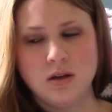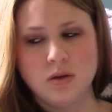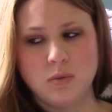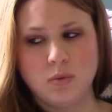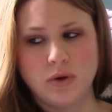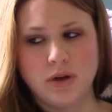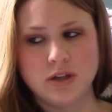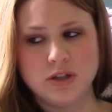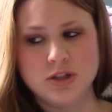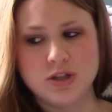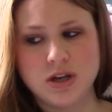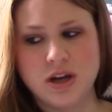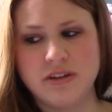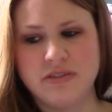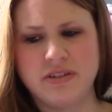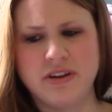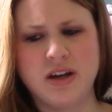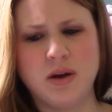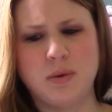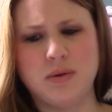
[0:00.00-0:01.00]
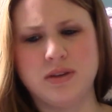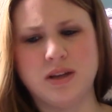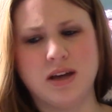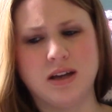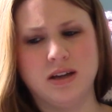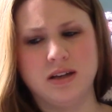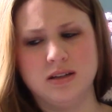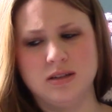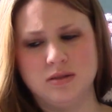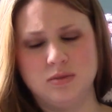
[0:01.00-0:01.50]
which I forget what
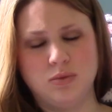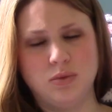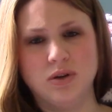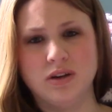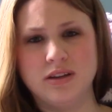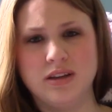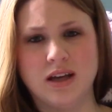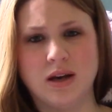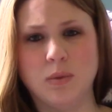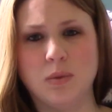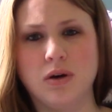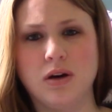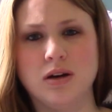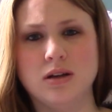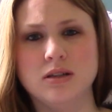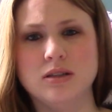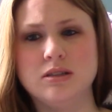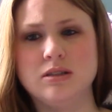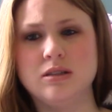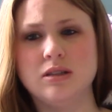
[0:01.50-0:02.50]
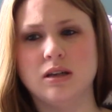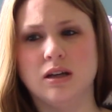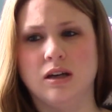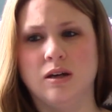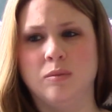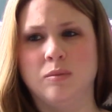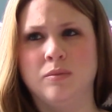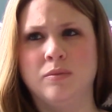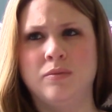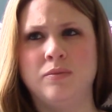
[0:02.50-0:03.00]
that was.
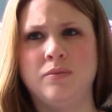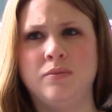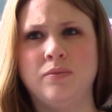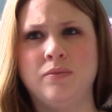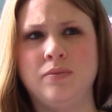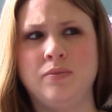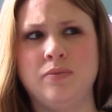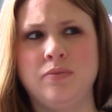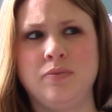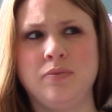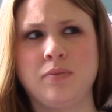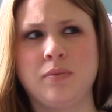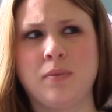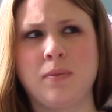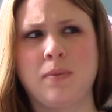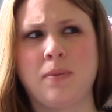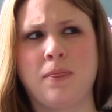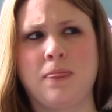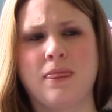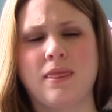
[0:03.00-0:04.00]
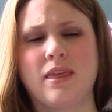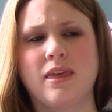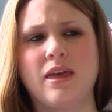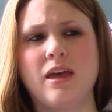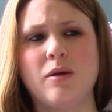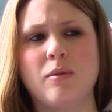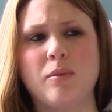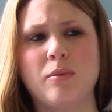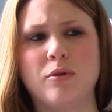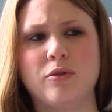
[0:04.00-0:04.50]

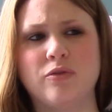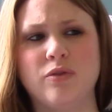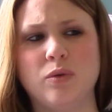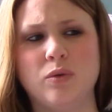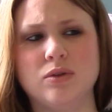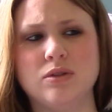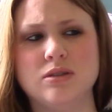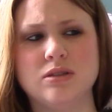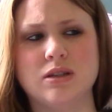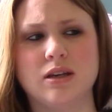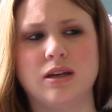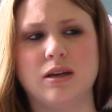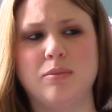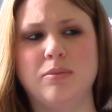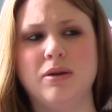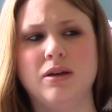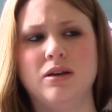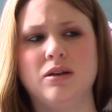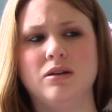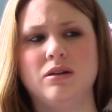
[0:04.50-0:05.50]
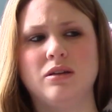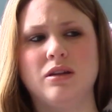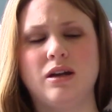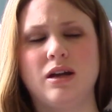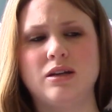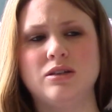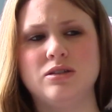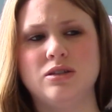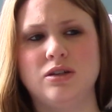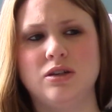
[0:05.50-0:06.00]
Can't remember if it was like a pill that
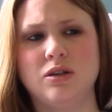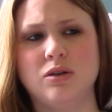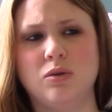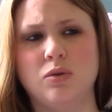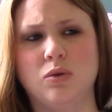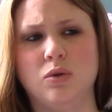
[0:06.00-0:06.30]
I took